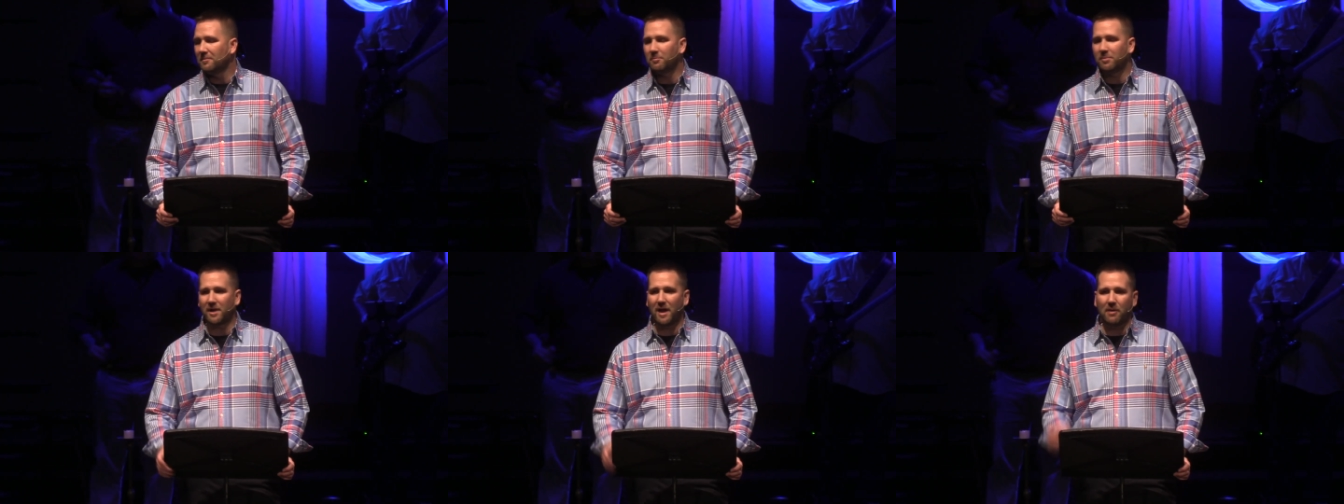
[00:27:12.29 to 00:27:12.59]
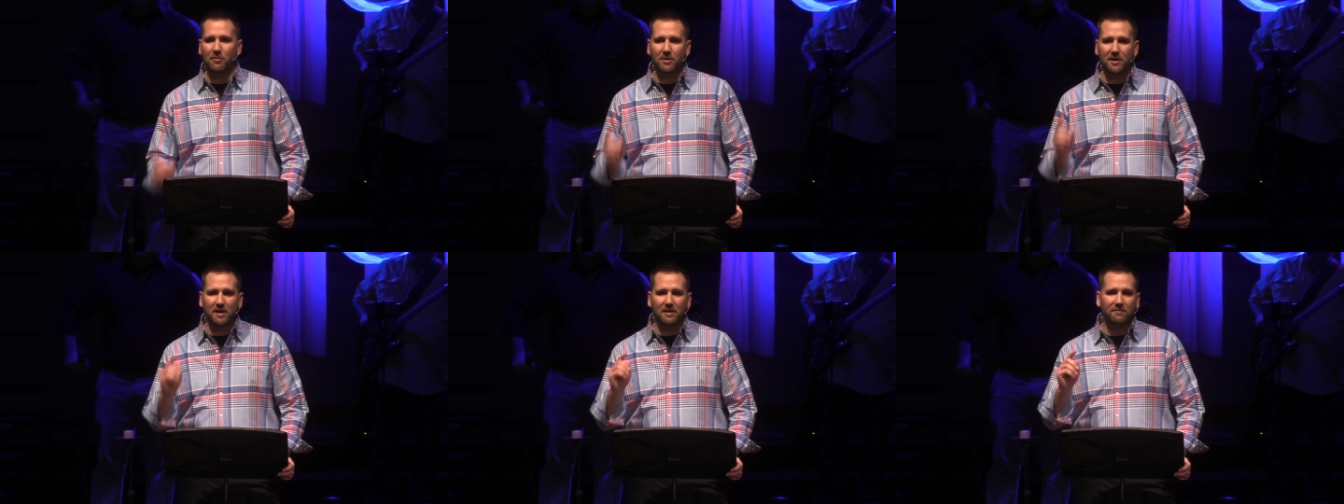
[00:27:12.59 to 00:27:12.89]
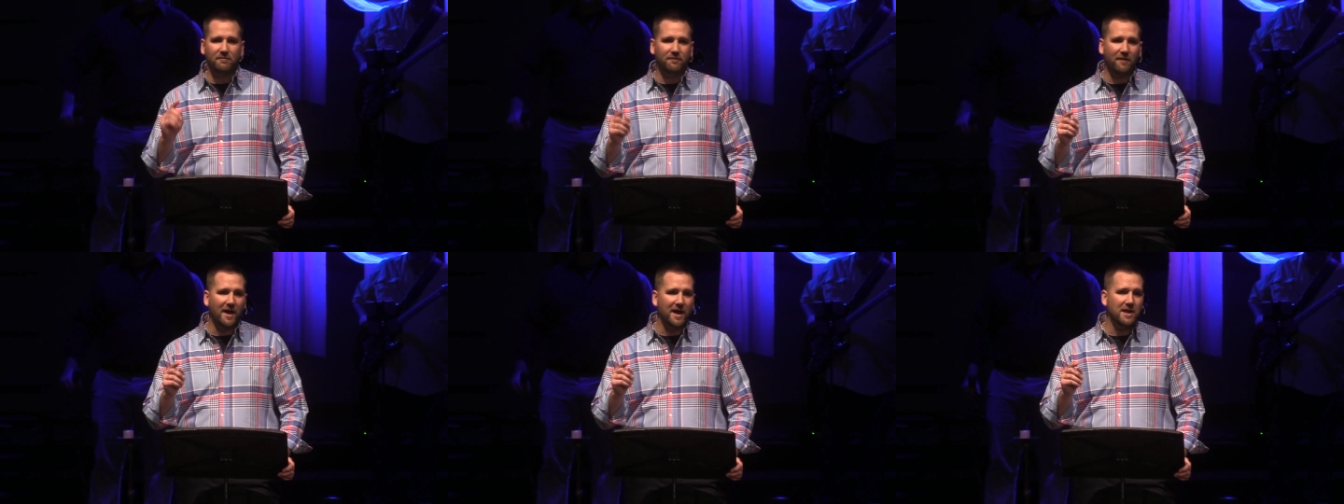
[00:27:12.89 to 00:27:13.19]
but I want to
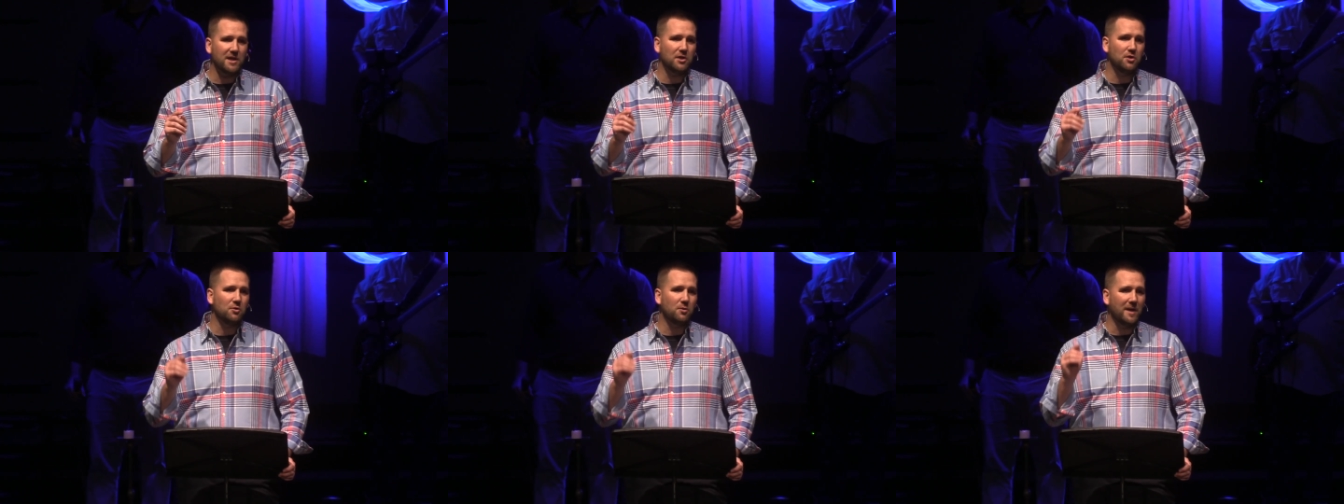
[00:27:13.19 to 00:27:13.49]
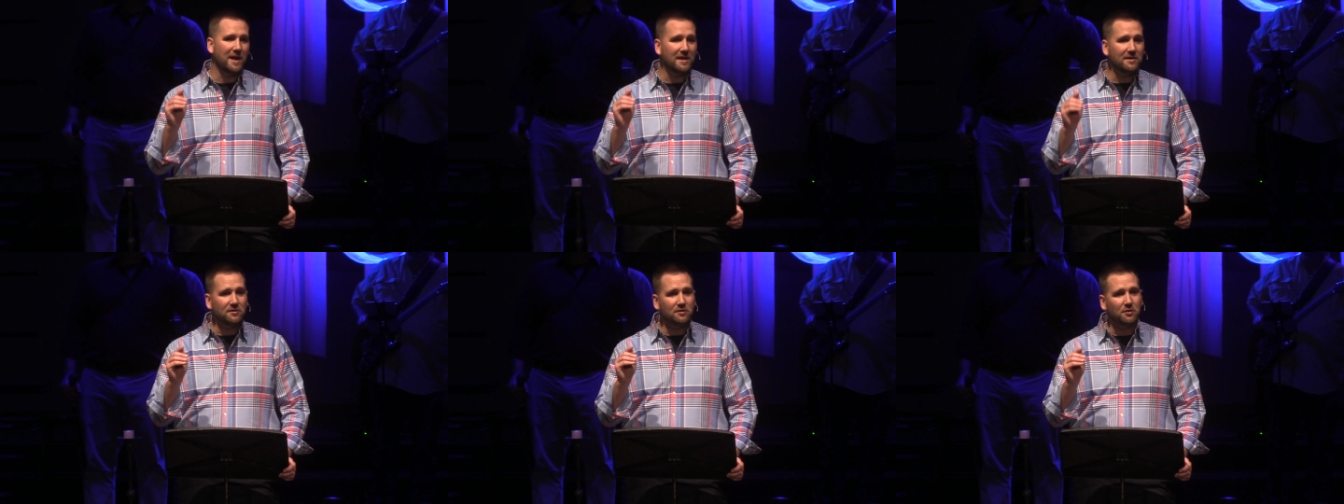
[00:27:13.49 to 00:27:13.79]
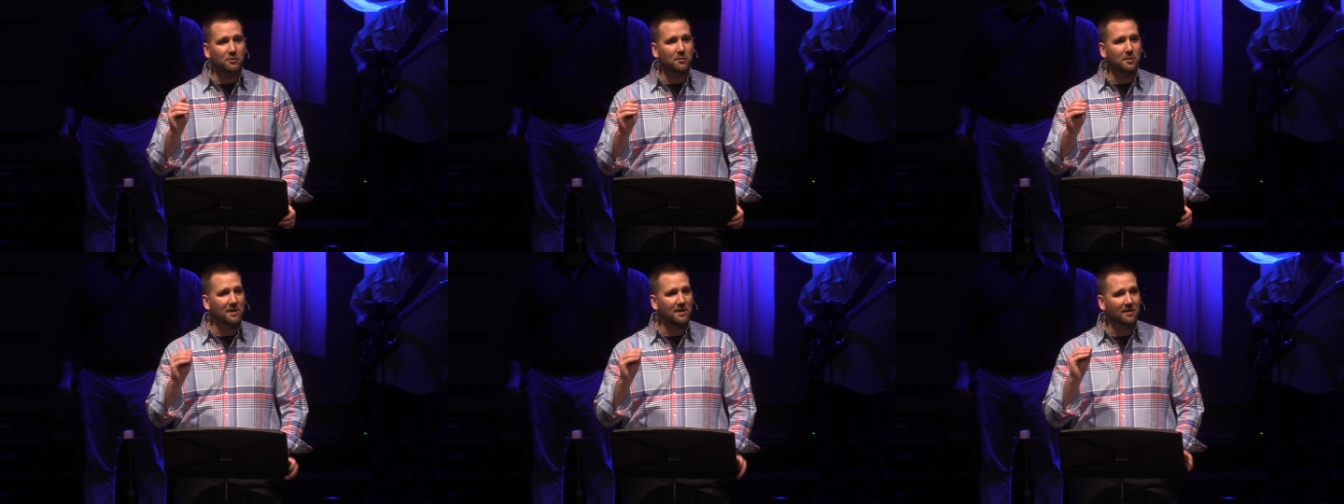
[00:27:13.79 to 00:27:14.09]
invite you
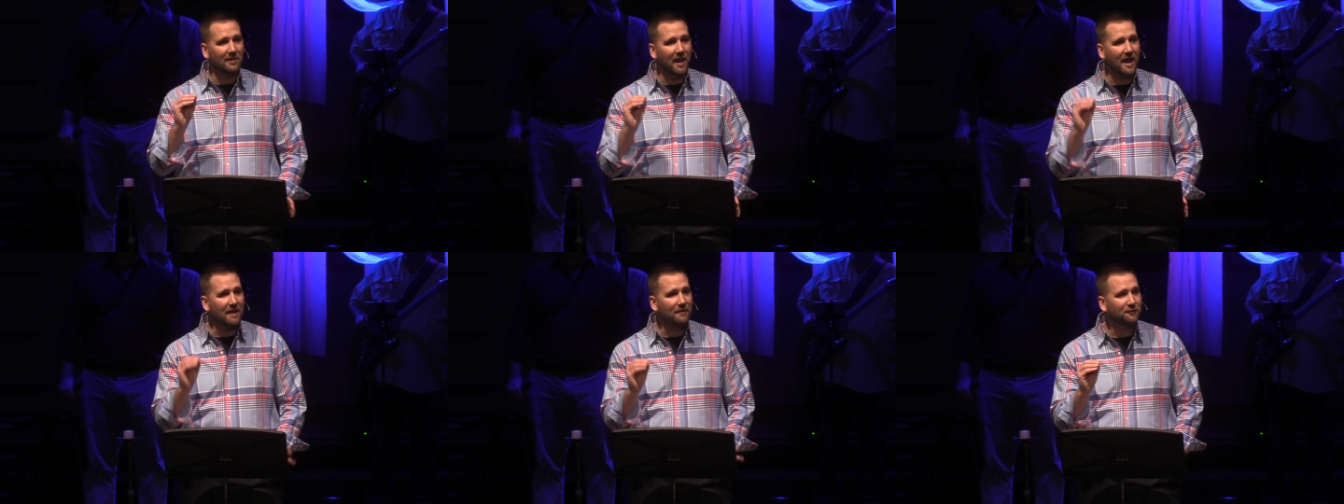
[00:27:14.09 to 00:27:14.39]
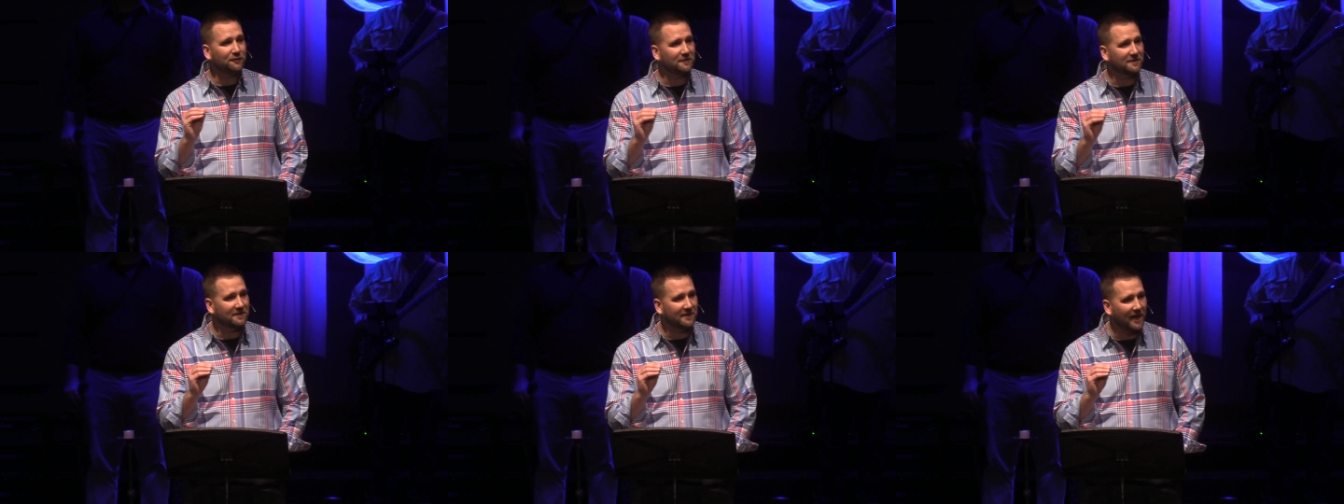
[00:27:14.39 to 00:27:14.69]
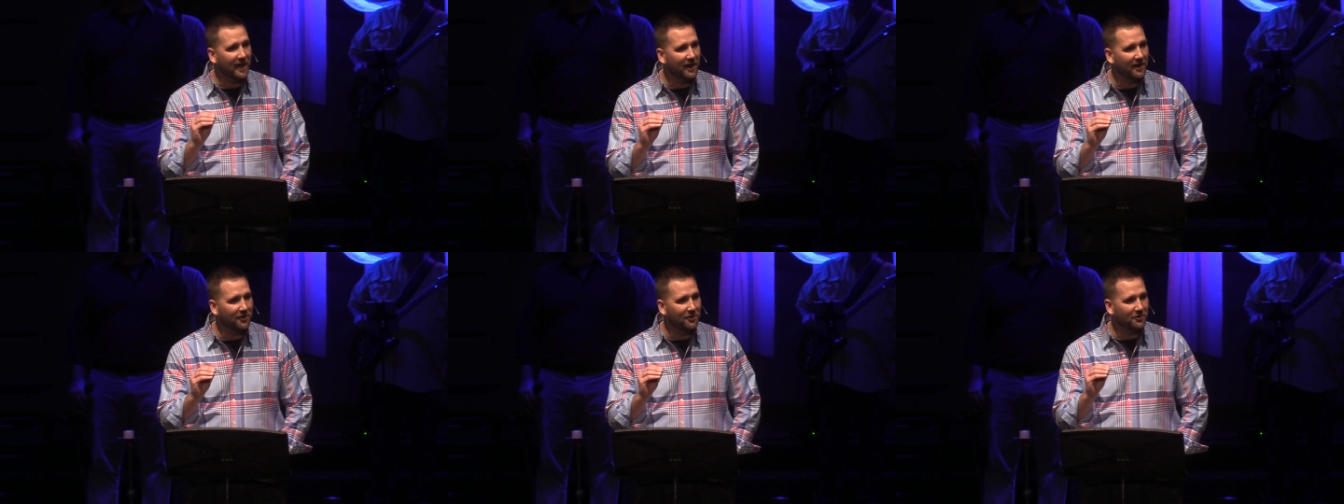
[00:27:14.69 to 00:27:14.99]
into a
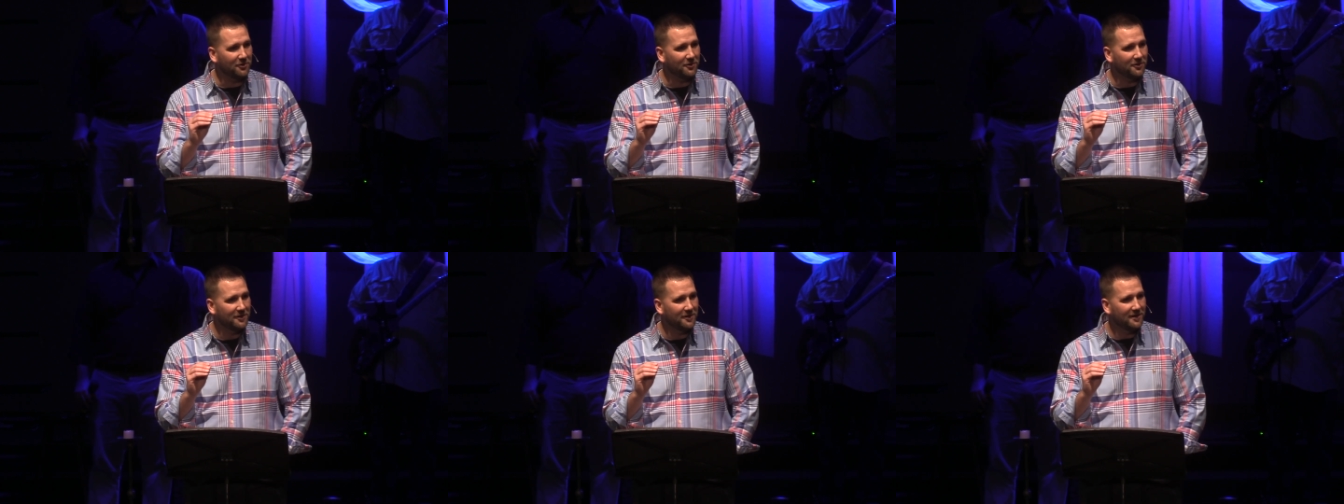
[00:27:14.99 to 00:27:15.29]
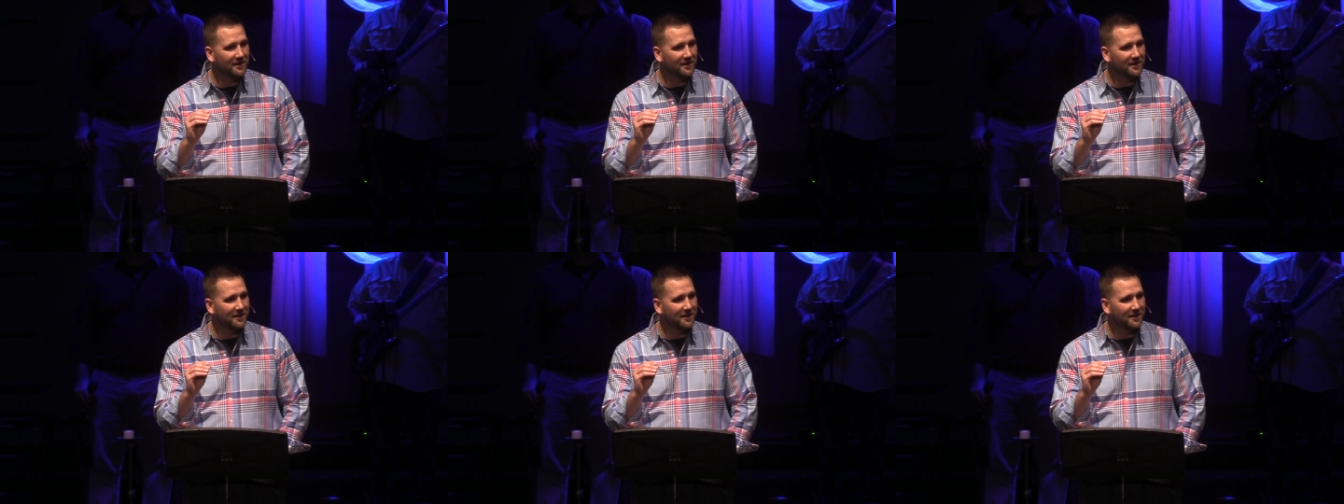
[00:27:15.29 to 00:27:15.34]
lifestyle